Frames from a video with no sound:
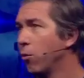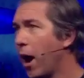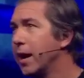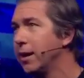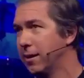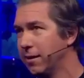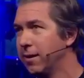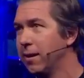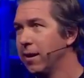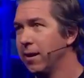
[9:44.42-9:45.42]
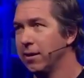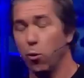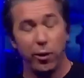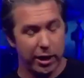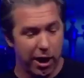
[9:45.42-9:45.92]
writing that
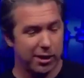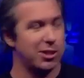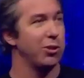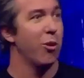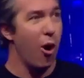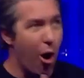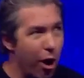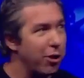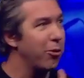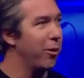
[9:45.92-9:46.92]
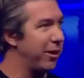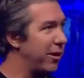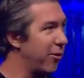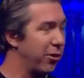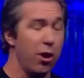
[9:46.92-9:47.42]
we ought to honor one
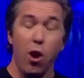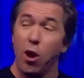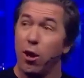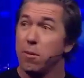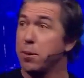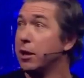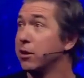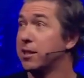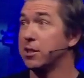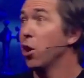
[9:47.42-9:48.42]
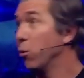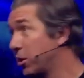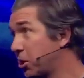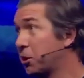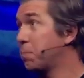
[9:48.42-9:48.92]
another. Peter says,
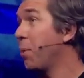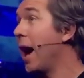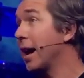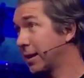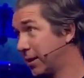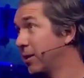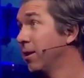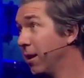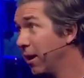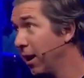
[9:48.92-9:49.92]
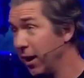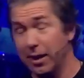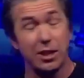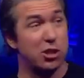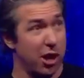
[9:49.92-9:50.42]
respect
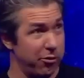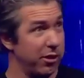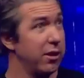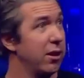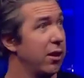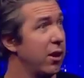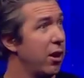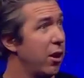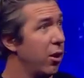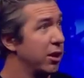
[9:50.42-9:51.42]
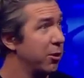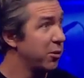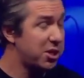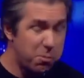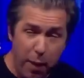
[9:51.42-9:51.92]
each other.
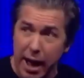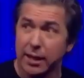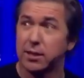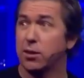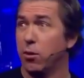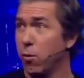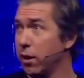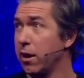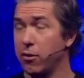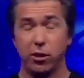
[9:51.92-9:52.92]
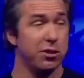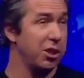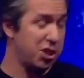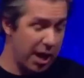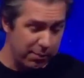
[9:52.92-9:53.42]
Respect one another. You'll
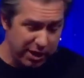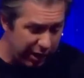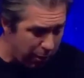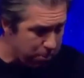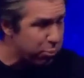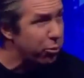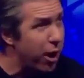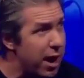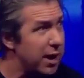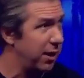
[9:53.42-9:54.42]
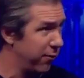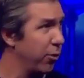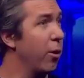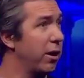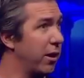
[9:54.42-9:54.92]
see James talking about pray
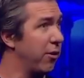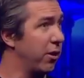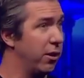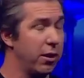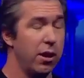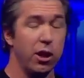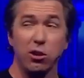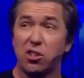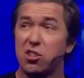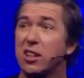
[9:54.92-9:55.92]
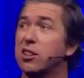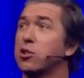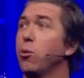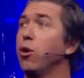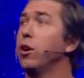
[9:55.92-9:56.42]
for one another. You'll see
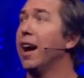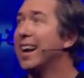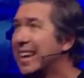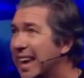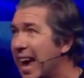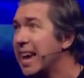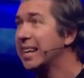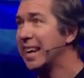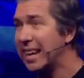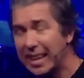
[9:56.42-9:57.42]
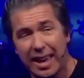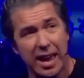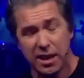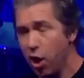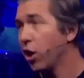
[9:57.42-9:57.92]
this word again and
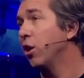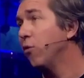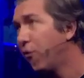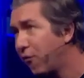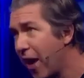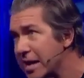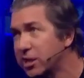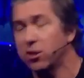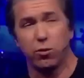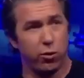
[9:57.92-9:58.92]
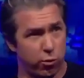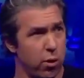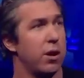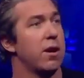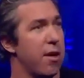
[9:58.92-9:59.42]
again confess with
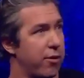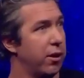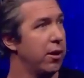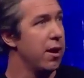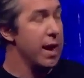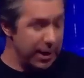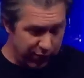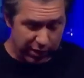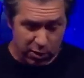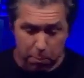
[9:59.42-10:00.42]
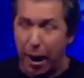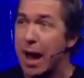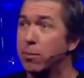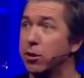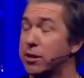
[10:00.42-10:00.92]
one another. Even in the
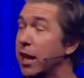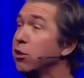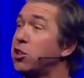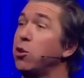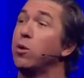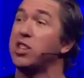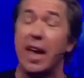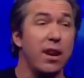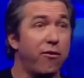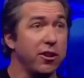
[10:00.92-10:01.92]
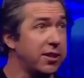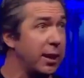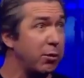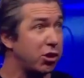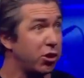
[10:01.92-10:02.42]
Bible, it tells you which NFL
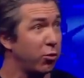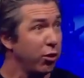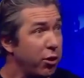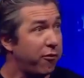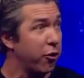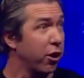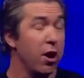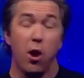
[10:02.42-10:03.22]
team you should root for